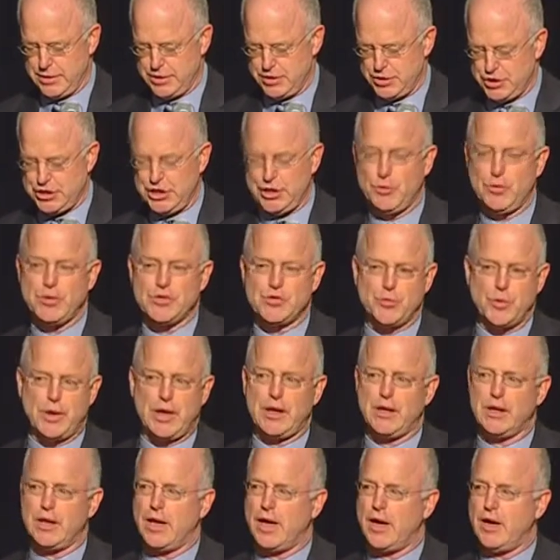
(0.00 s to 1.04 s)
She was
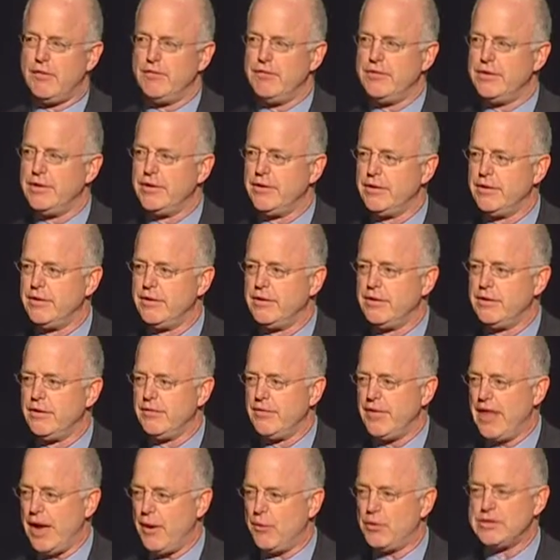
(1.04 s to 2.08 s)
well loved. That